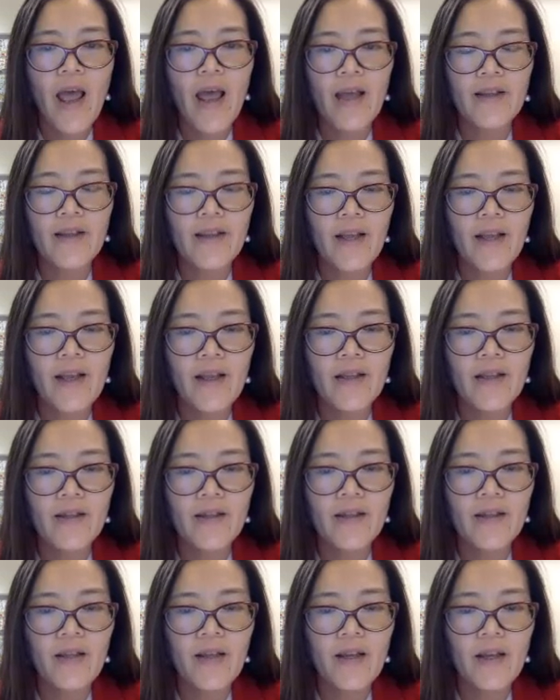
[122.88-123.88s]
and
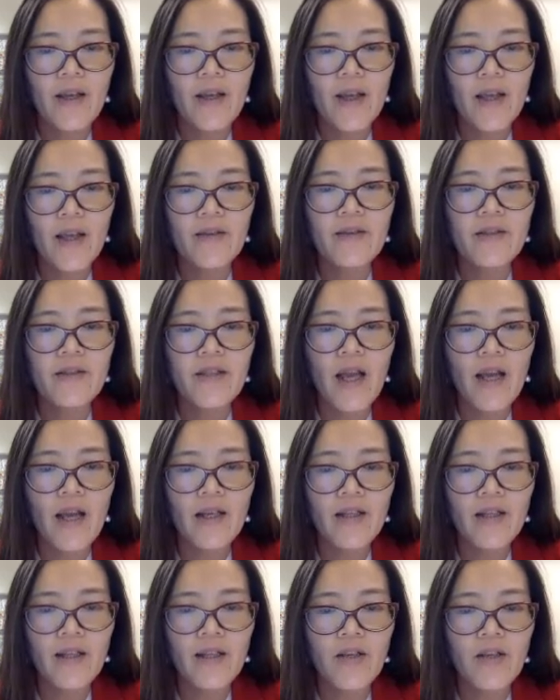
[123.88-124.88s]
then
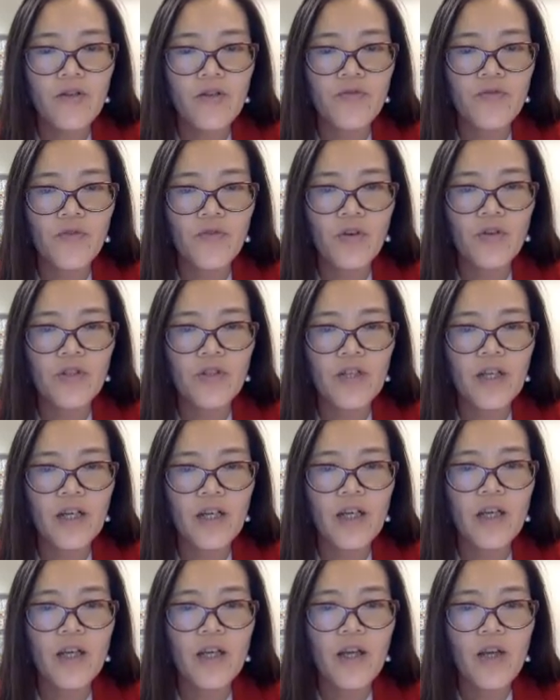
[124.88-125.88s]
inside each
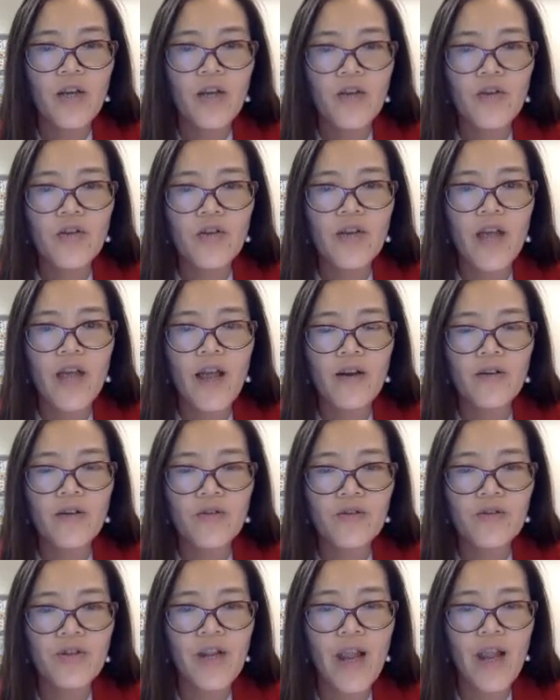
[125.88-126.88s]
folder, you can
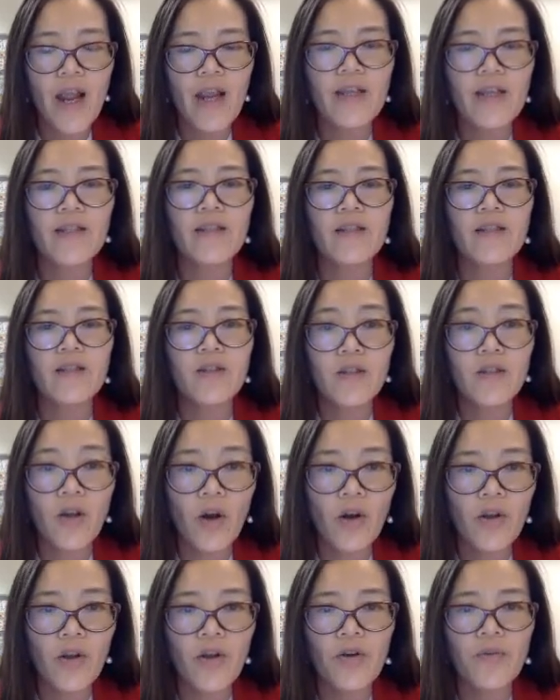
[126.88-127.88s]
create
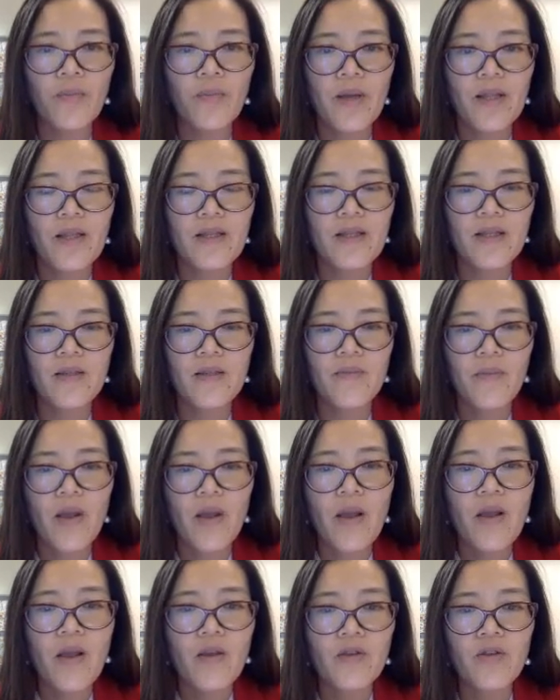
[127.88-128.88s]
documents.
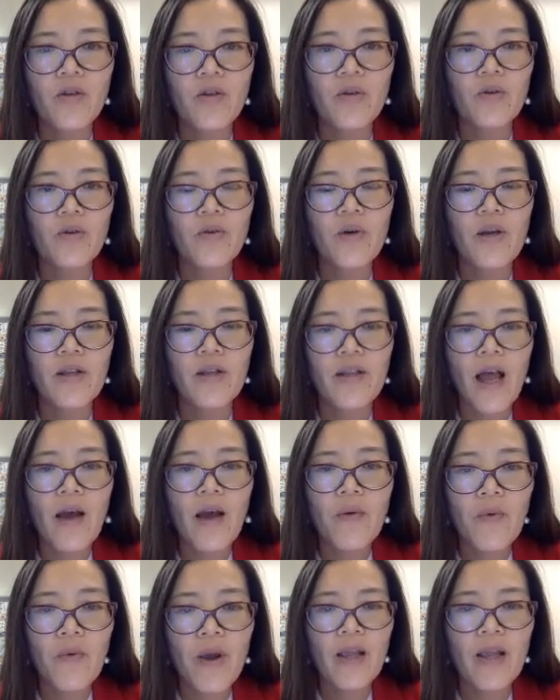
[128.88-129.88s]
So in
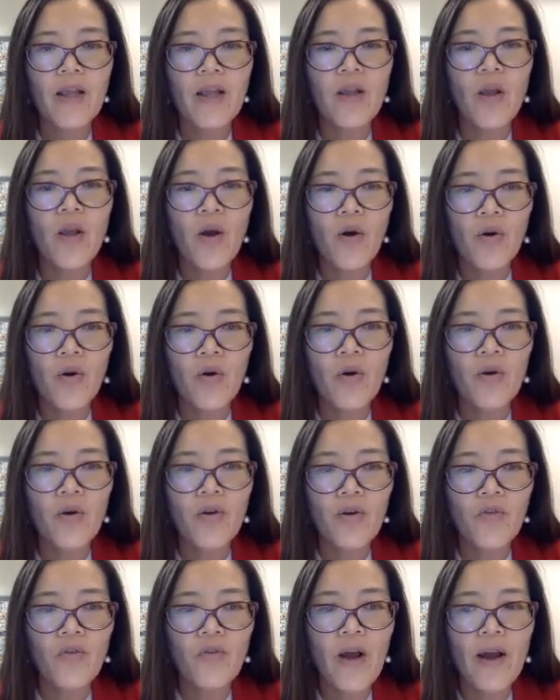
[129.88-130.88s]
that way, all
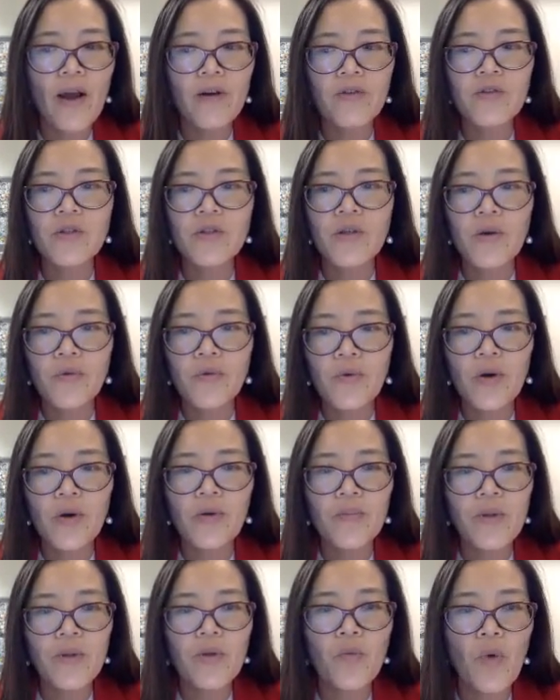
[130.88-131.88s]
your files
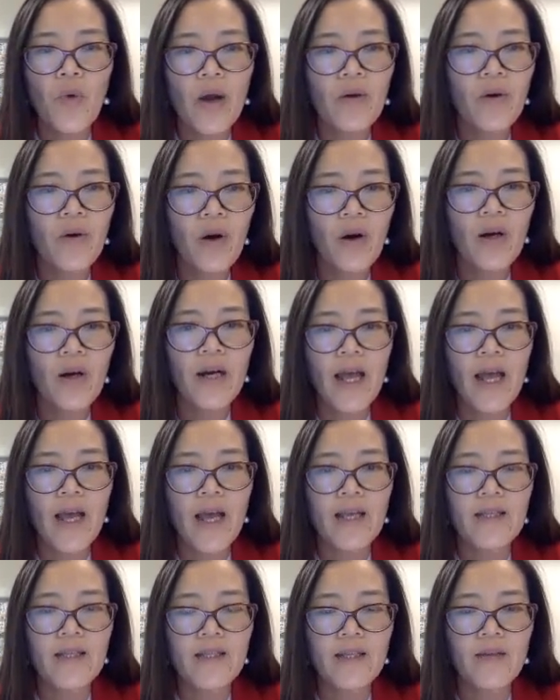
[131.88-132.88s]
will be well
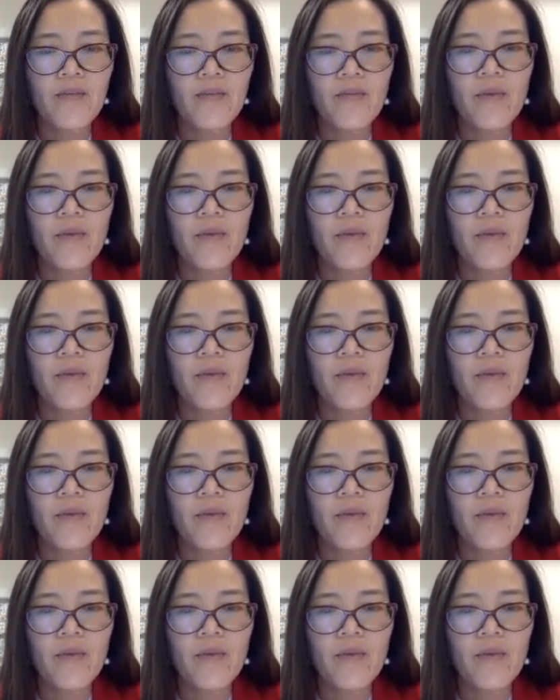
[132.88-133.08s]
organized.